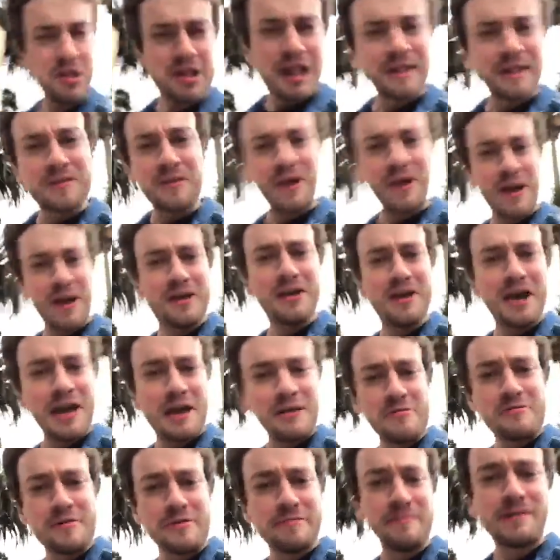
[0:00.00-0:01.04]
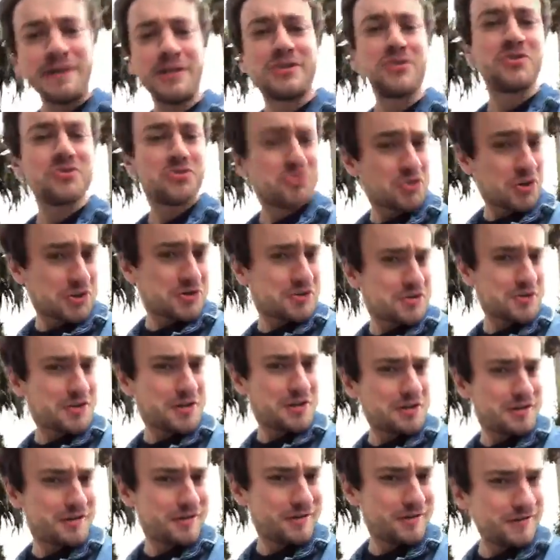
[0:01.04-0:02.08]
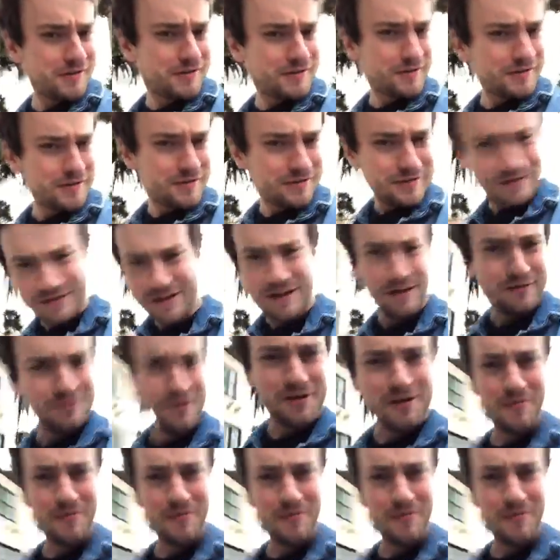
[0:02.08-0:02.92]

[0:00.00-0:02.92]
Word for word: look like the kind of guy who can be trusted? I don't